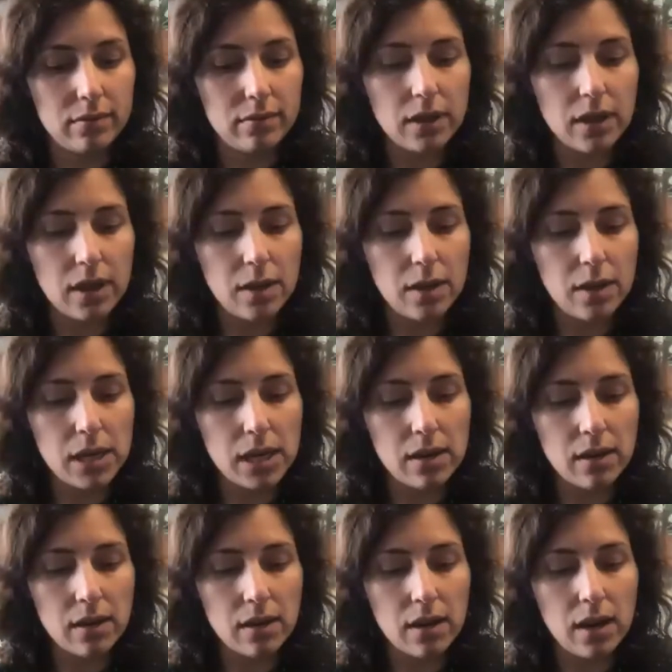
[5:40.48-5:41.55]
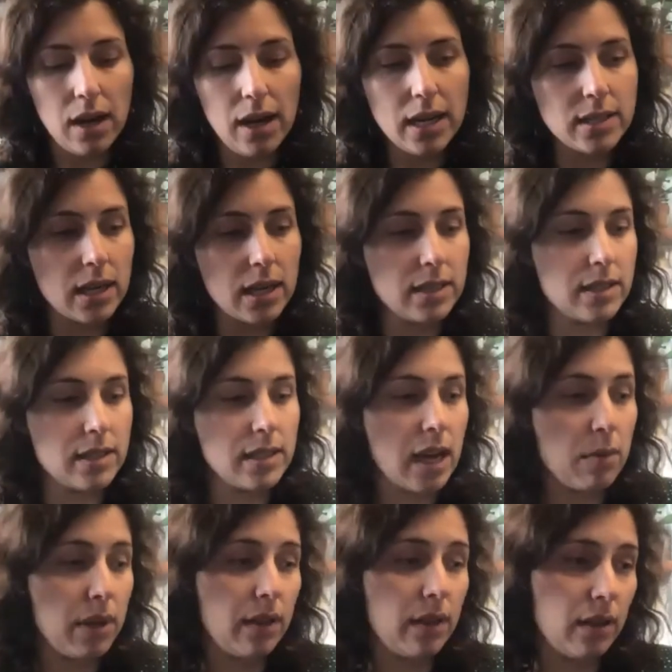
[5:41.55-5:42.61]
I mean, I can take a stab, and then